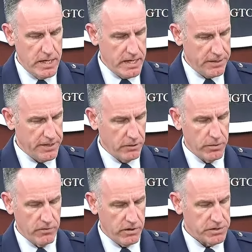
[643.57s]
And I think
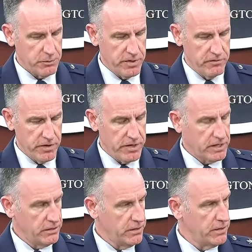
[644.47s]
we've also been very
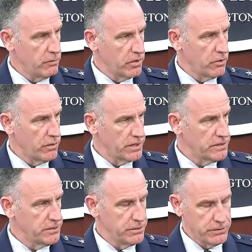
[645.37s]
clear that we're going
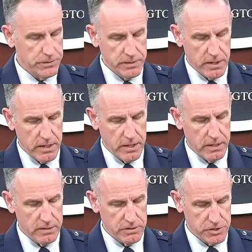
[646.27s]
to
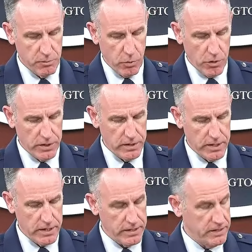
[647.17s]
uh, support
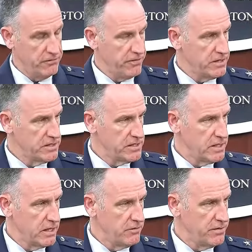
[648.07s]
uh, the defense
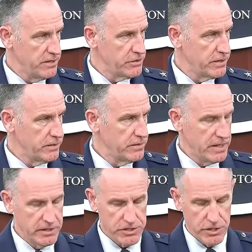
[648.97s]
of Israel.
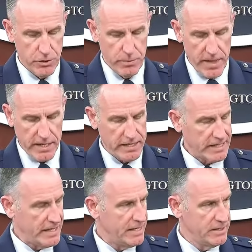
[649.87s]
And so I'm not going
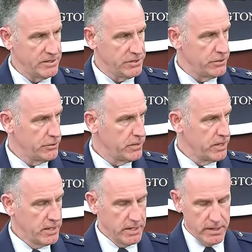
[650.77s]
to get into
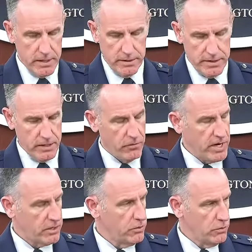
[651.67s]

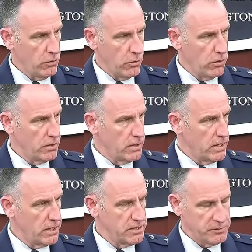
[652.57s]
theoretical or
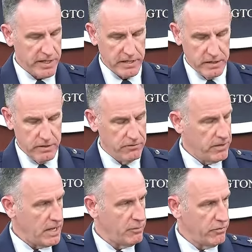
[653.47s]
uh, speculative
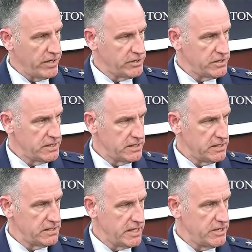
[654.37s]
operations at
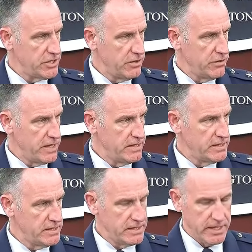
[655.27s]
this stage, other than
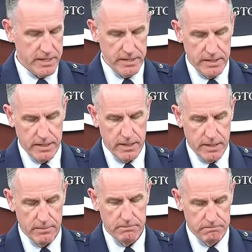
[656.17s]
to say,
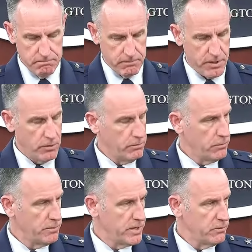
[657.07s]
um, you know,
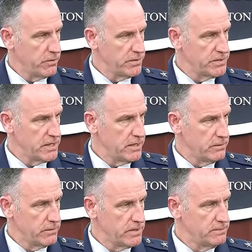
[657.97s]
we mean what we say
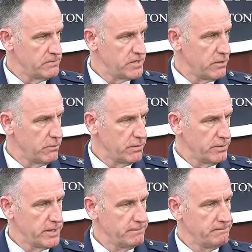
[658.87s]
and we say what we mean.